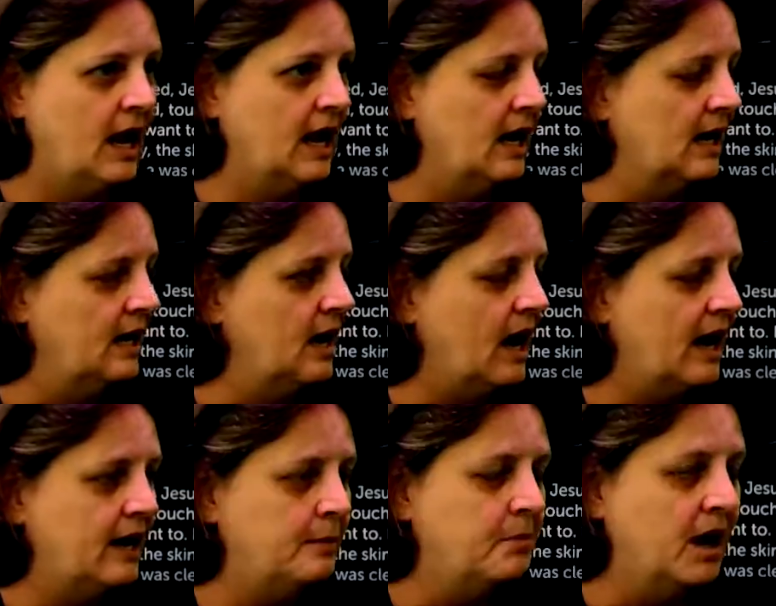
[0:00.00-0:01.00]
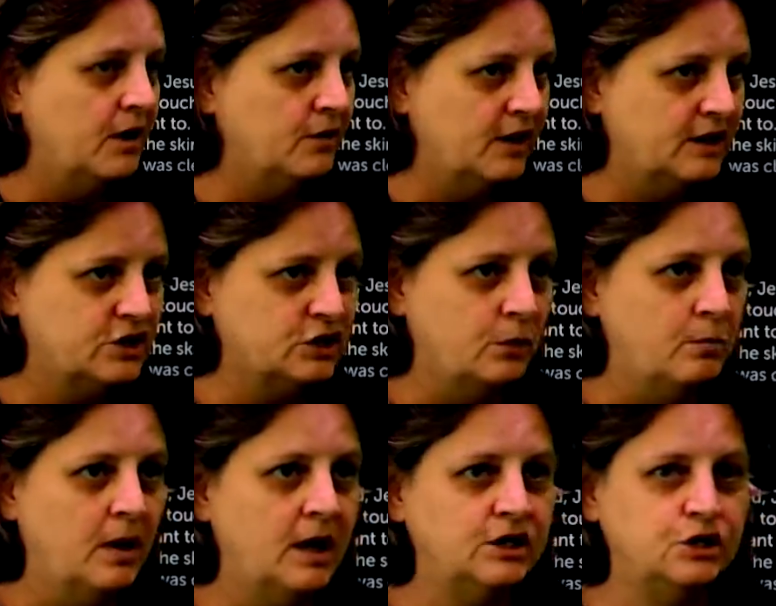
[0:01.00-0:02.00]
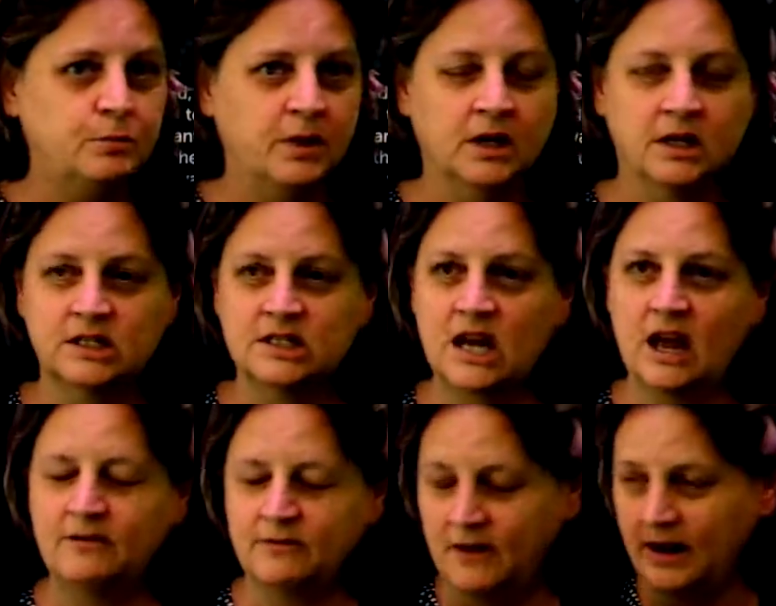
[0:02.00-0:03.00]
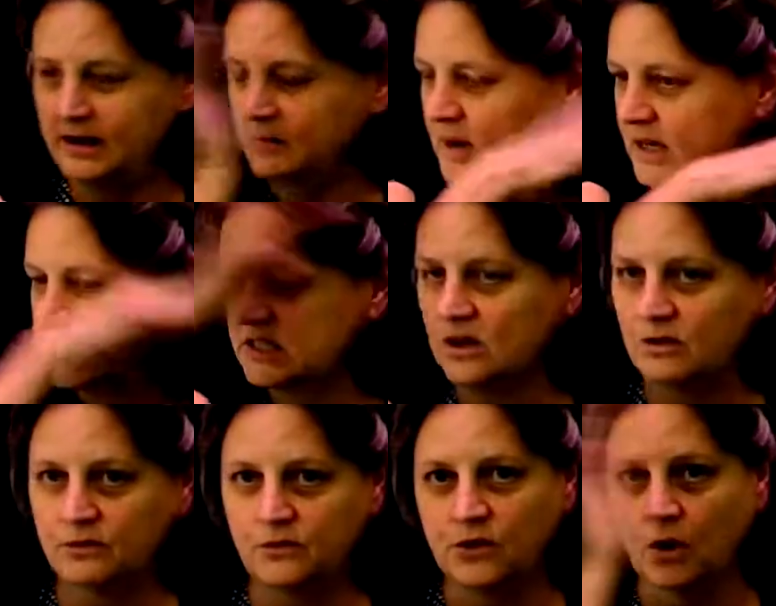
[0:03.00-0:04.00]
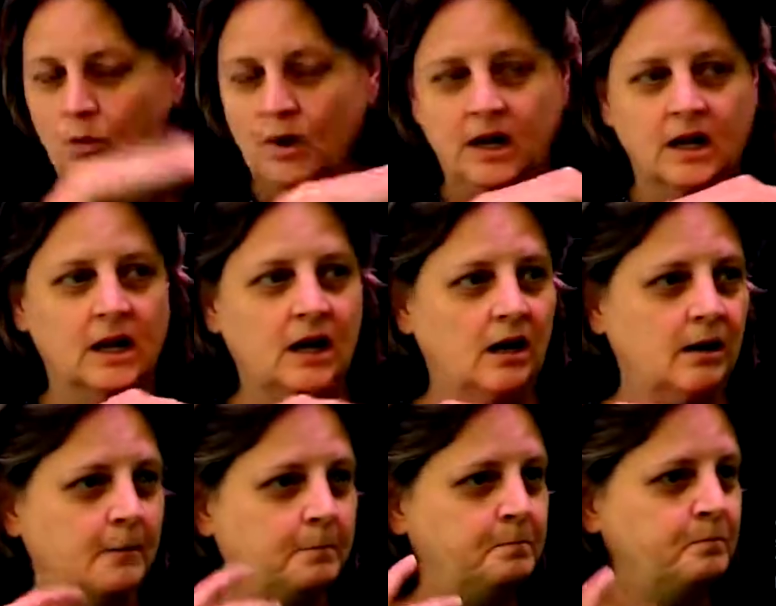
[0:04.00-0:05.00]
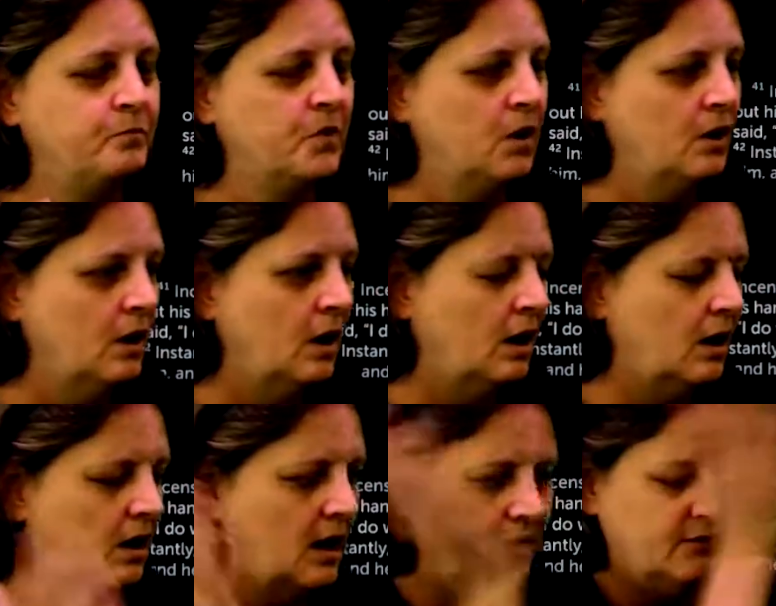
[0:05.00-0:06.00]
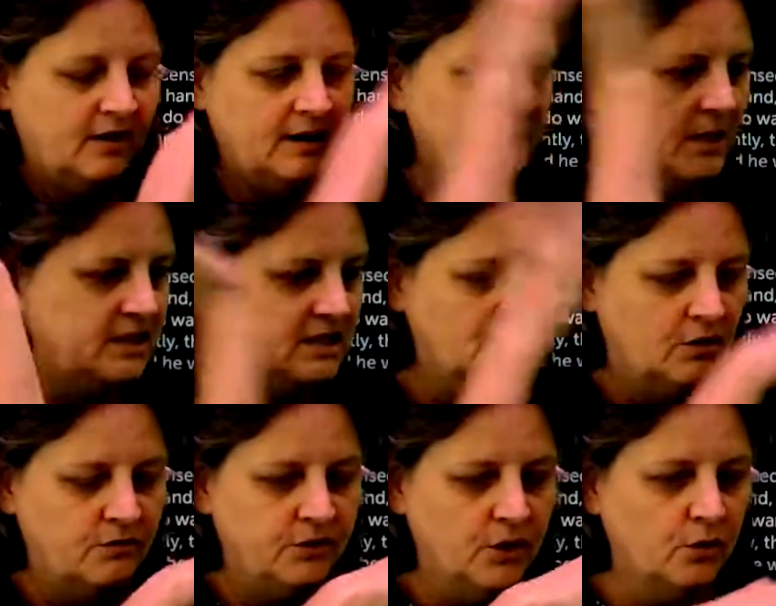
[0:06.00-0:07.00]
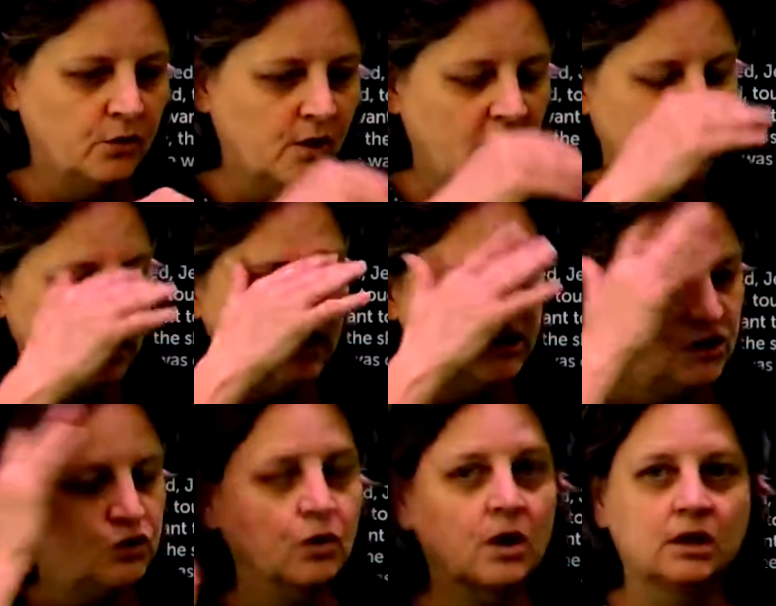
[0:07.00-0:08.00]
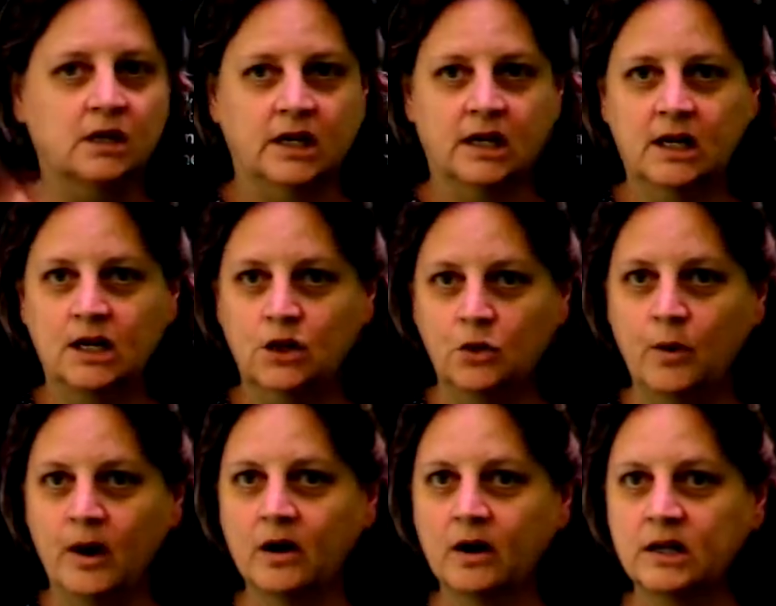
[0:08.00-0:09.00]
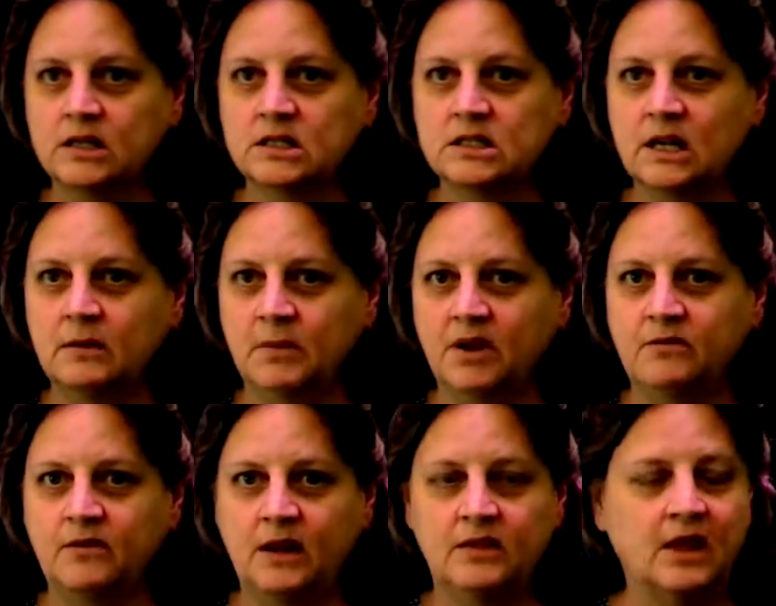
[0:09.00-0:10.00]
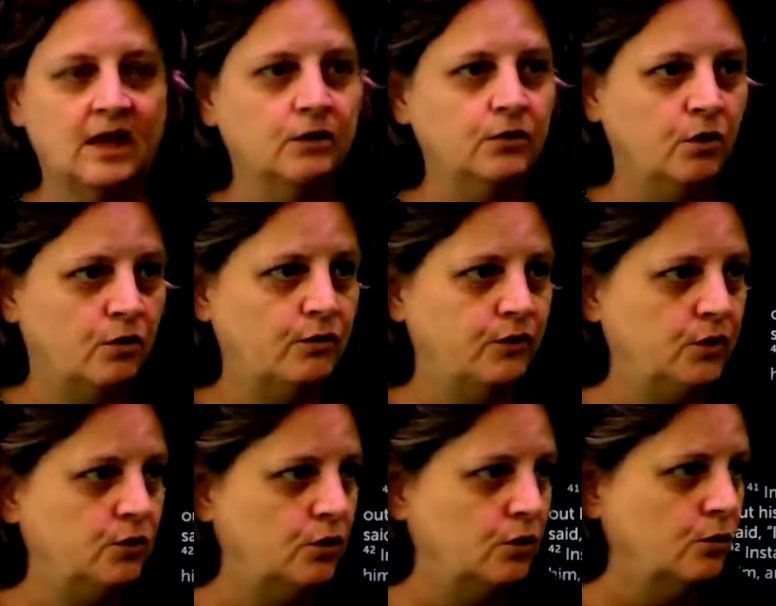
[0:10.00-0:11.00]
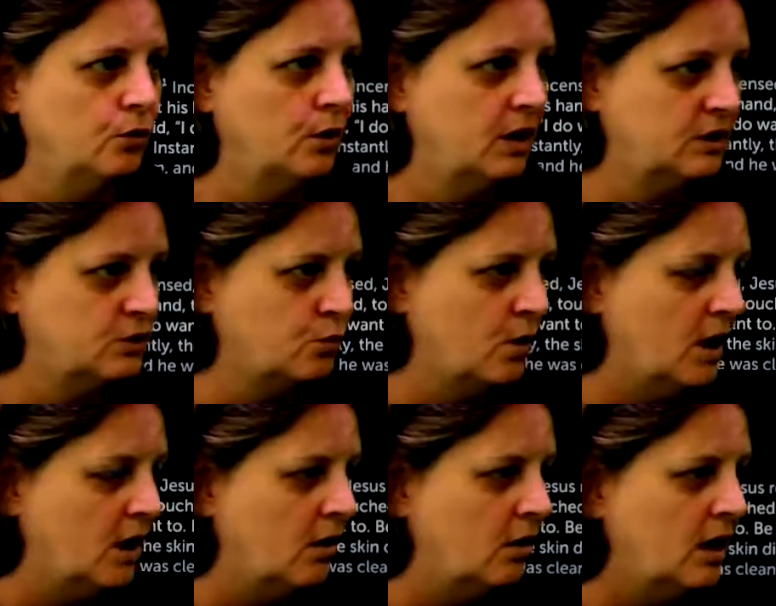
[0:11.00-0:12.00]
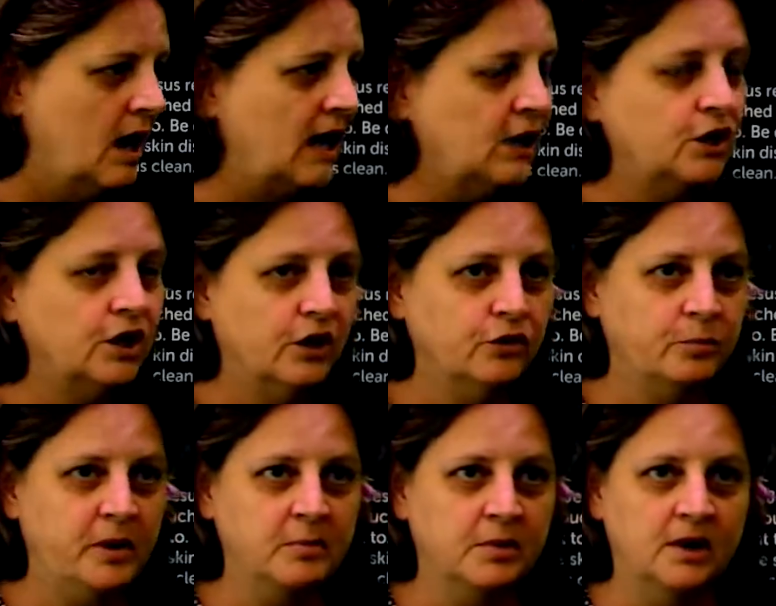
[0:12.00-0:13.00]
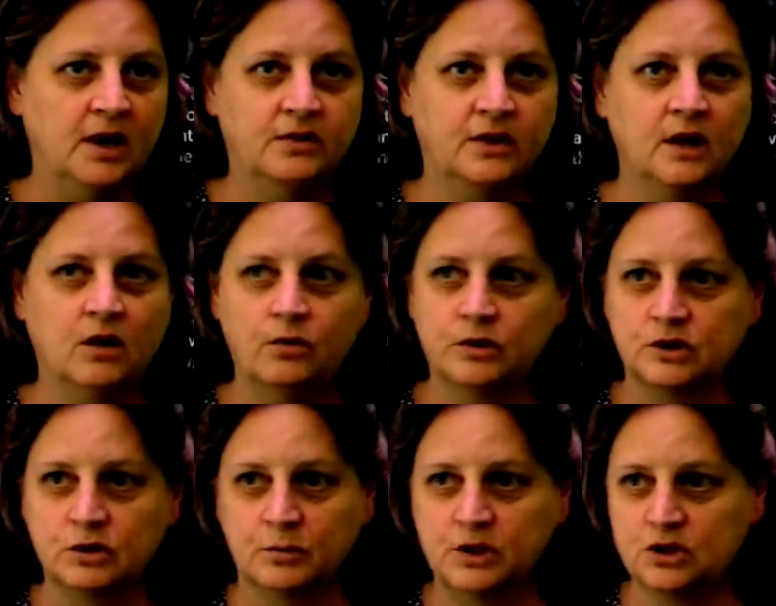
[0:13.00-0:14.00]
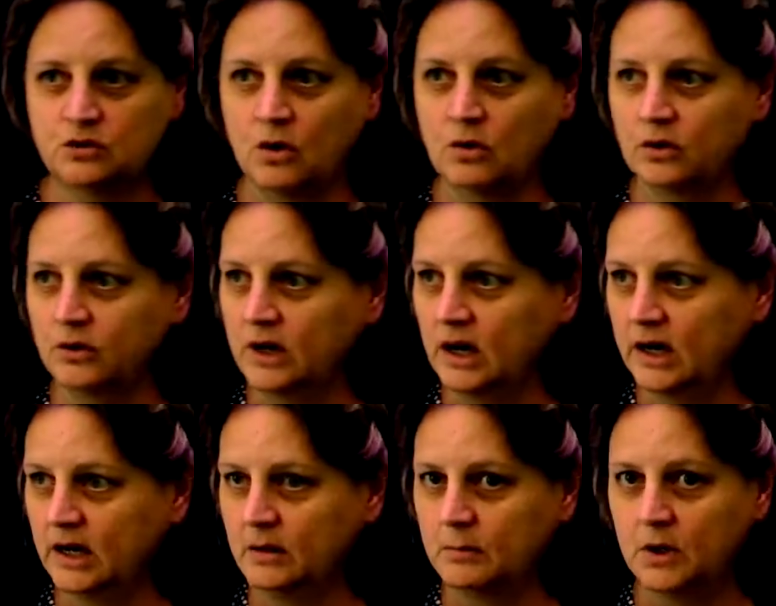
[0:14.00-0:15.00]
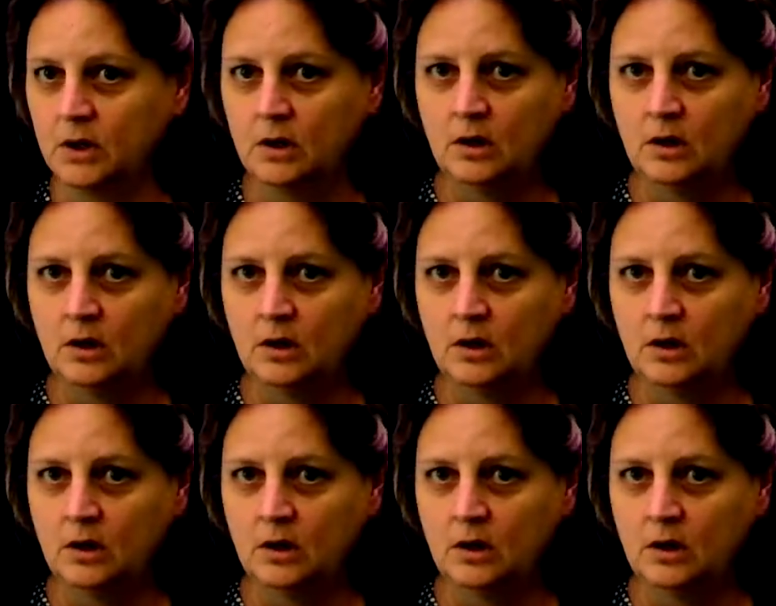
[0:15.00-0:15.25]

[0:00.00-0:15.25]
And I admire that so much because I find myself going, I find myself, the older I get, struggling in new areas in my faith. I don't know if you do as well. I look at other people and I think, oh, they're so much stronger than I am.